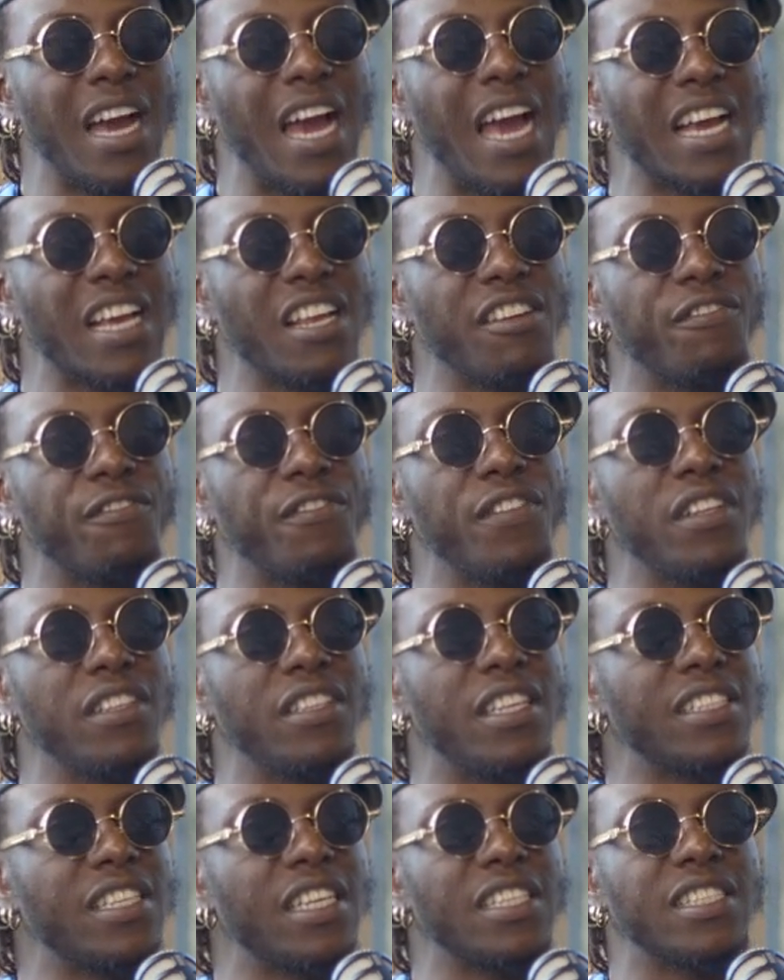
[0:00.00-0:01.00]
I can feel
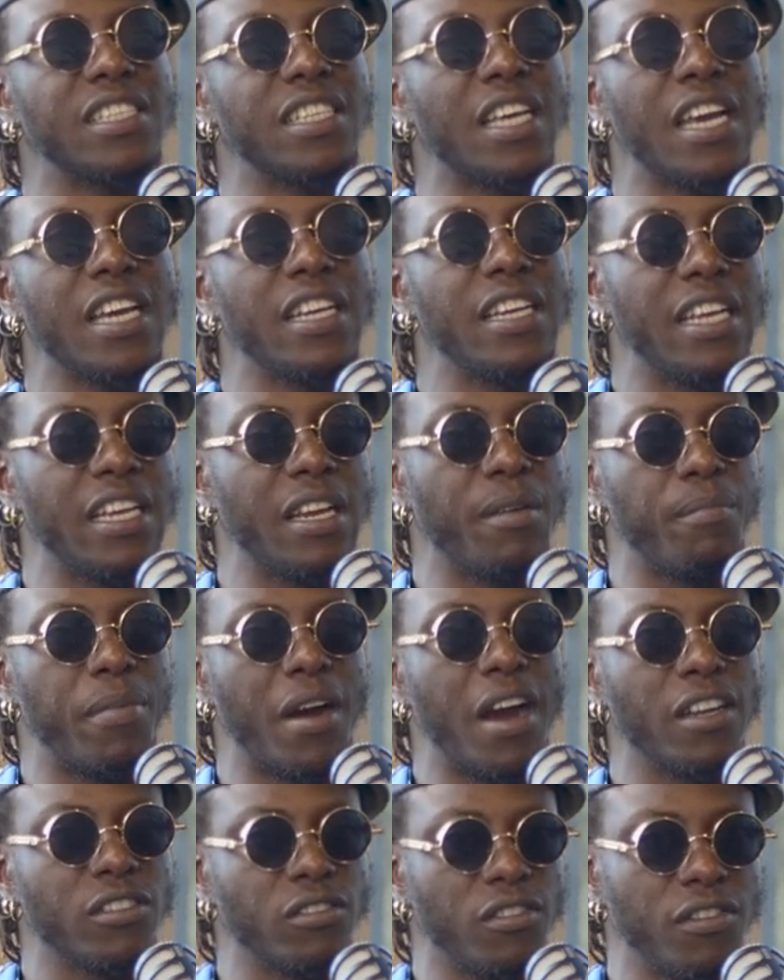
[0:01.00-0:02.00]
there's a side and a
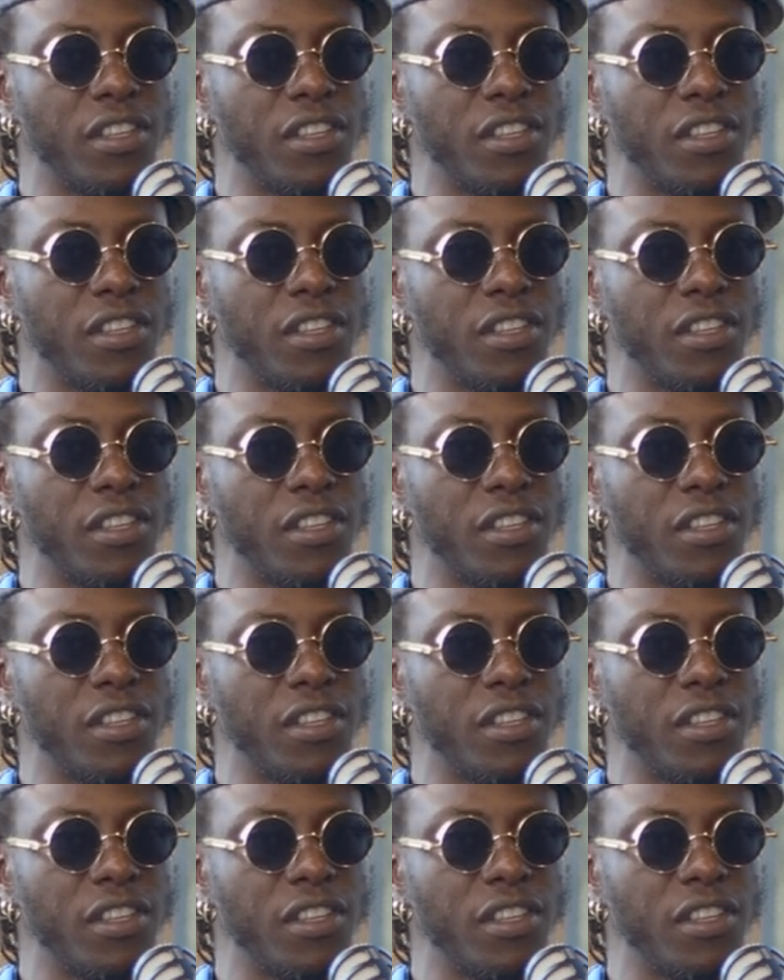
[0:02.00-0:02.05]
part